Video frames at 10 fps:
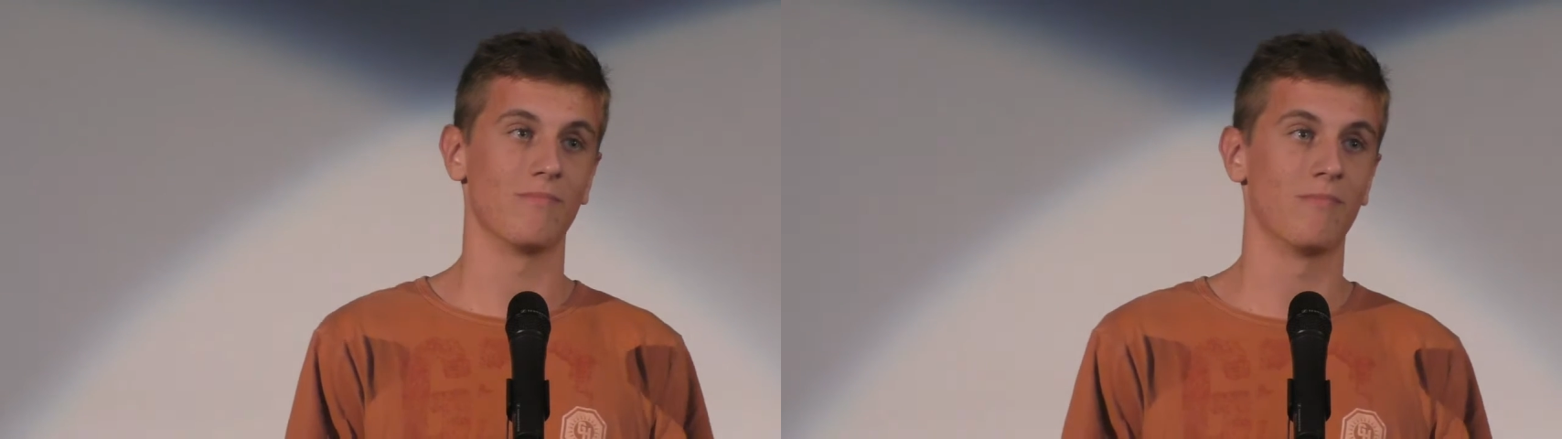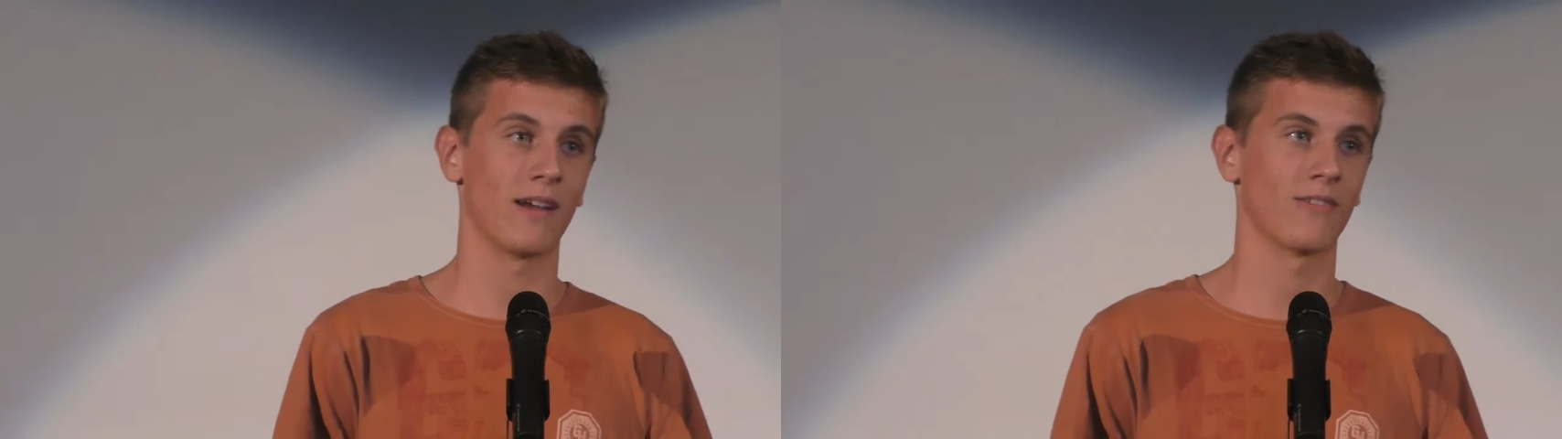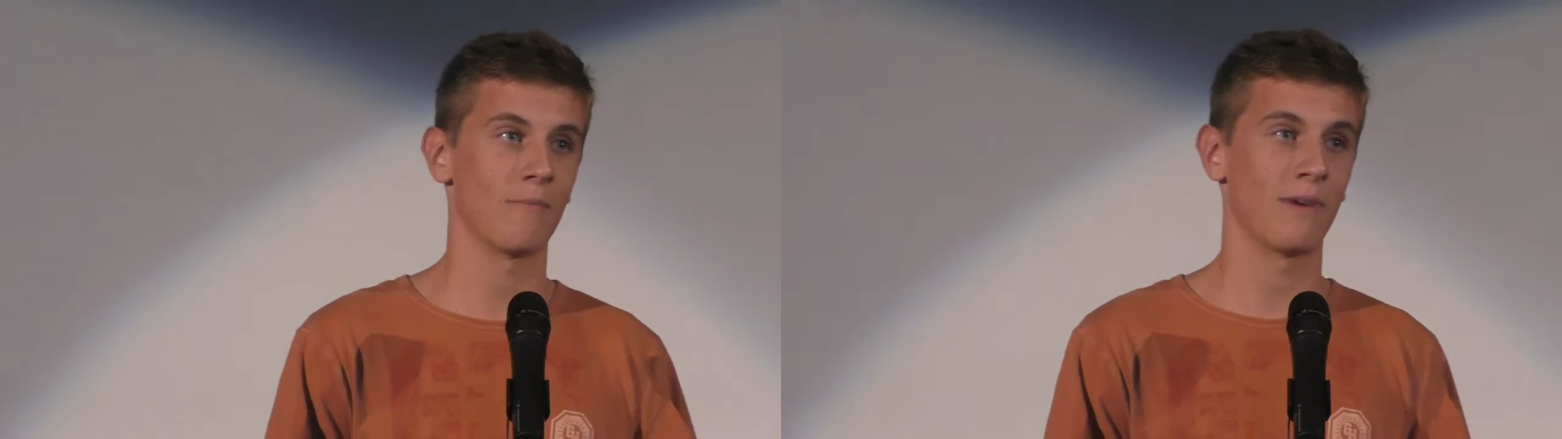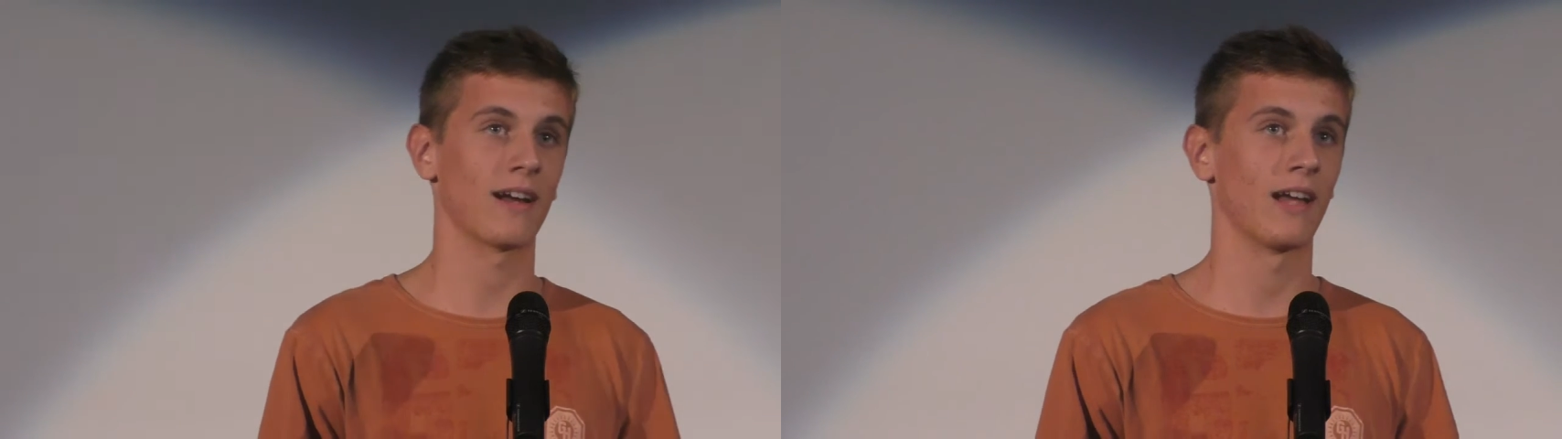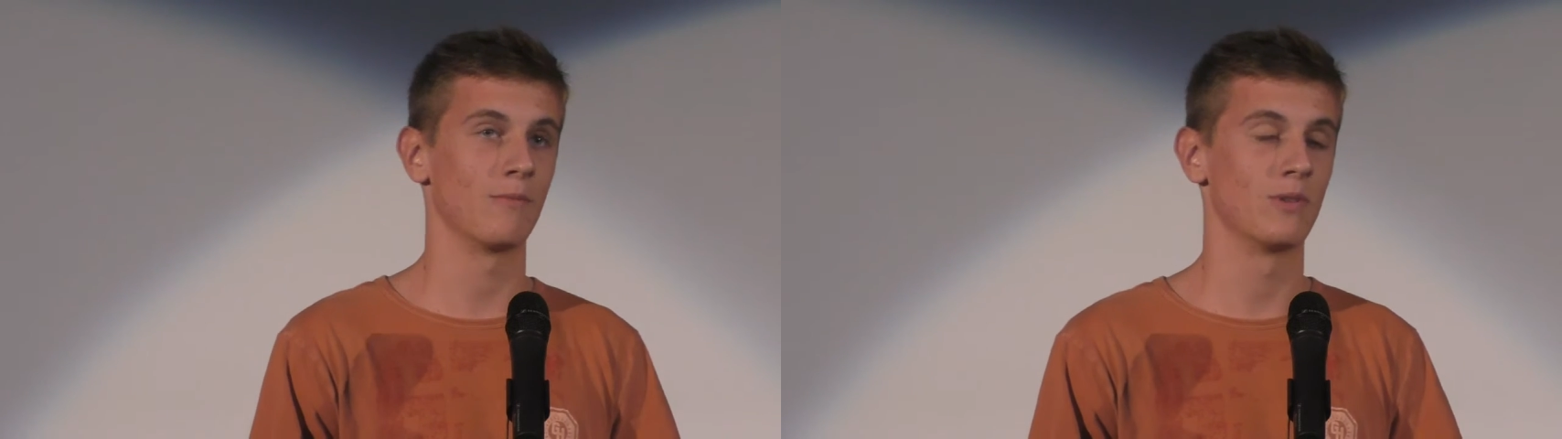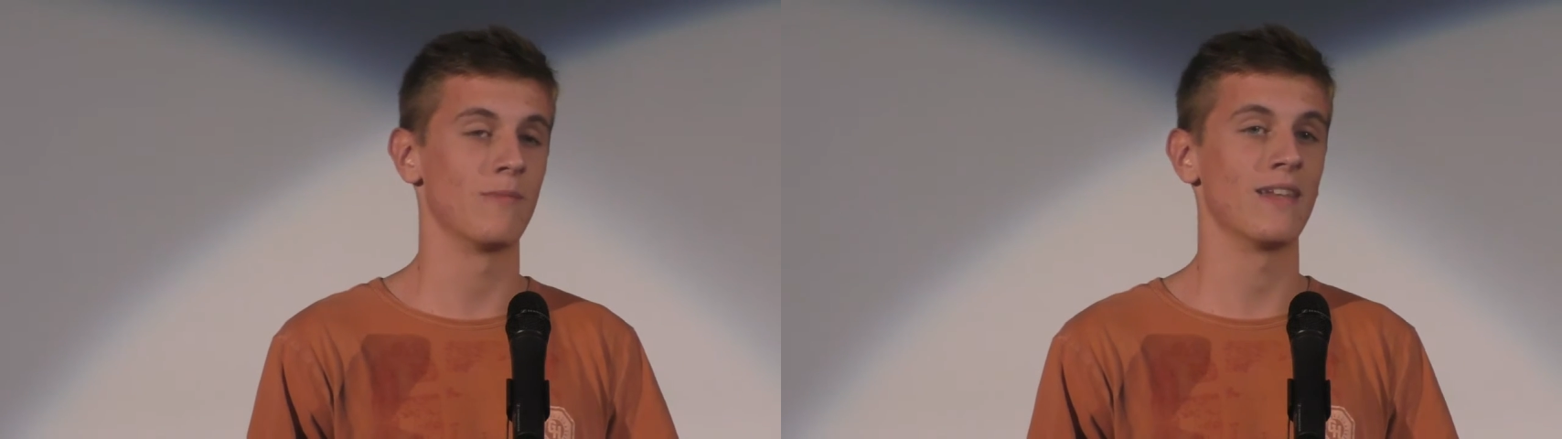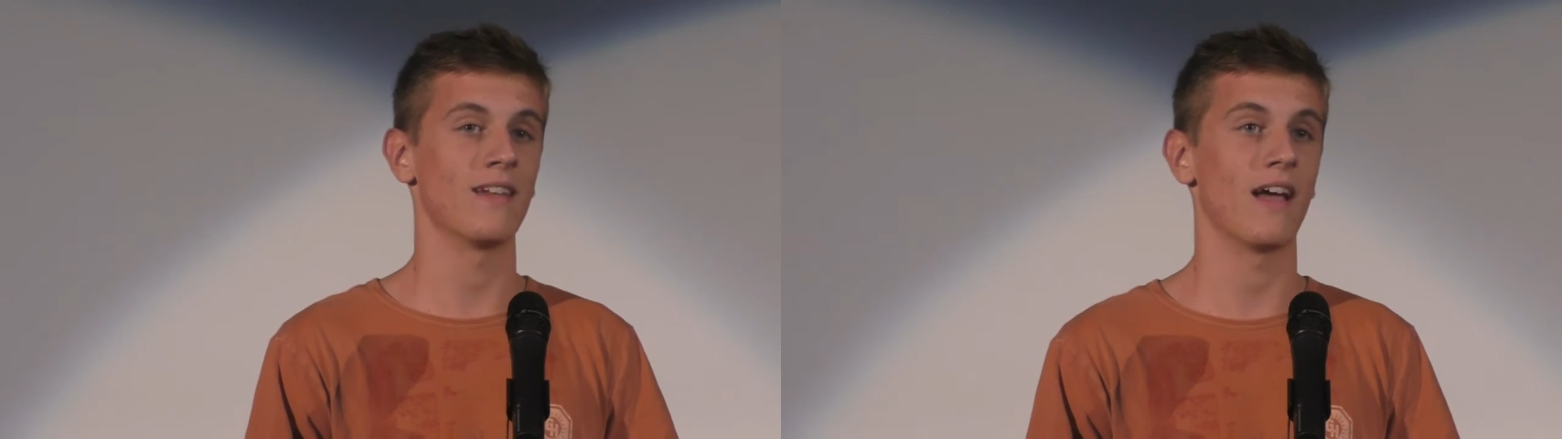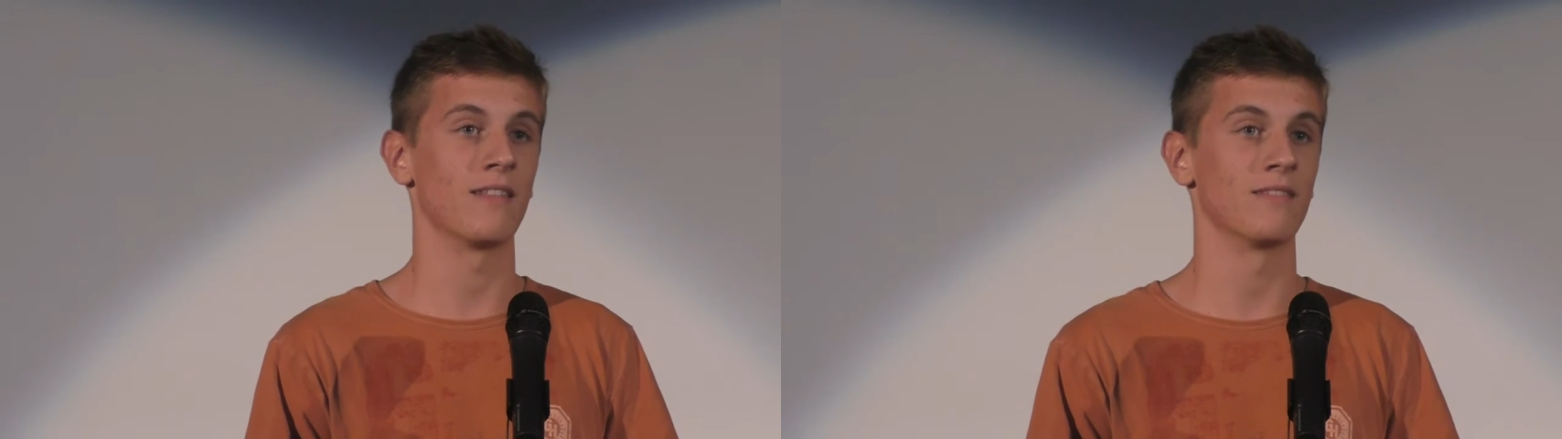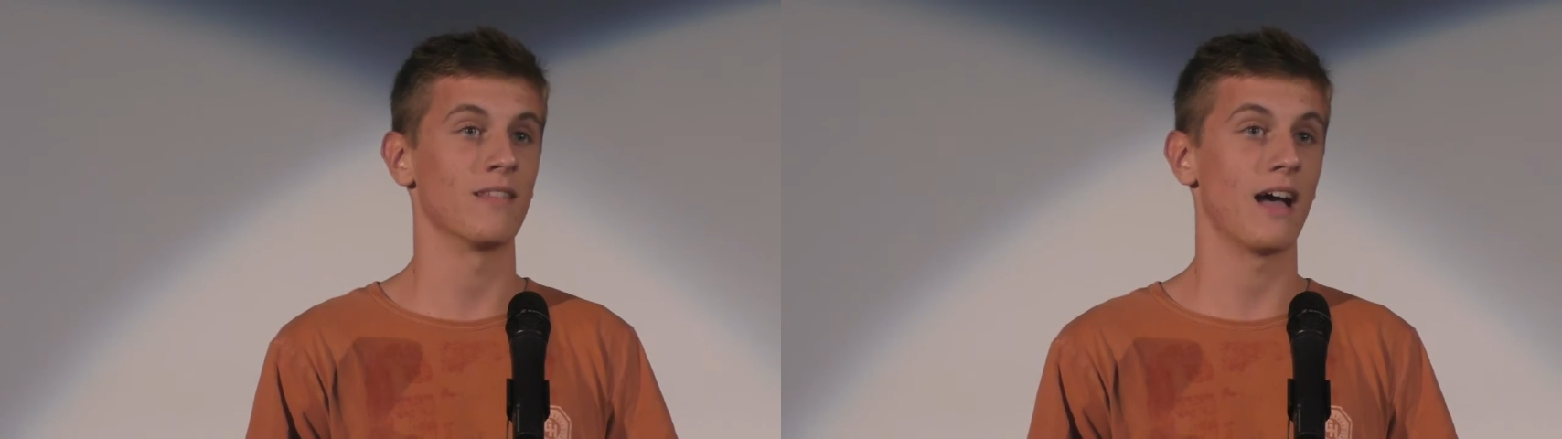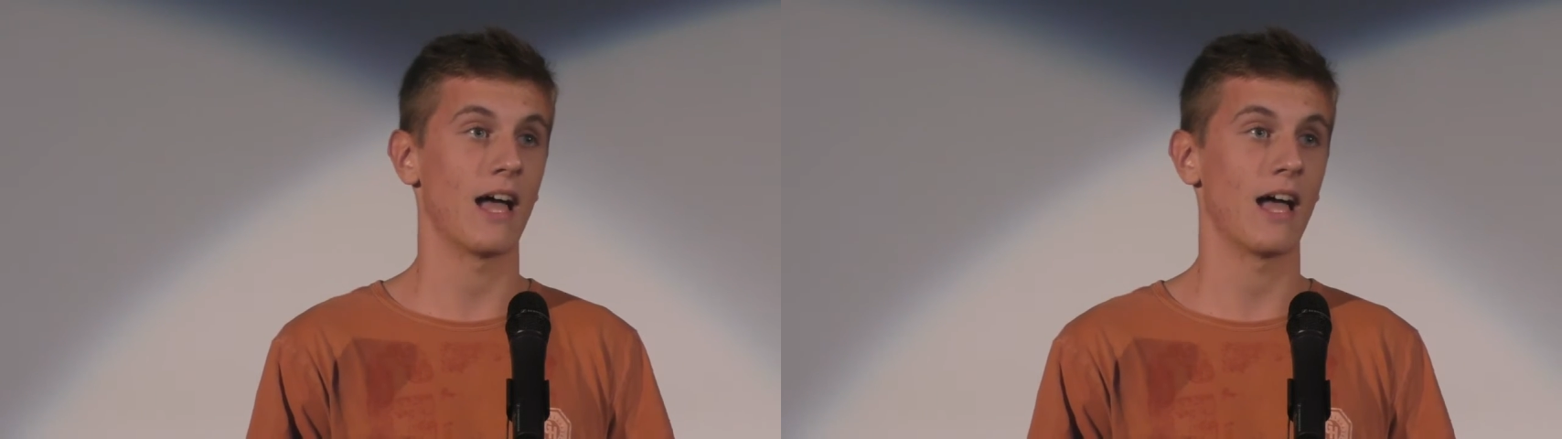my grandma came to me and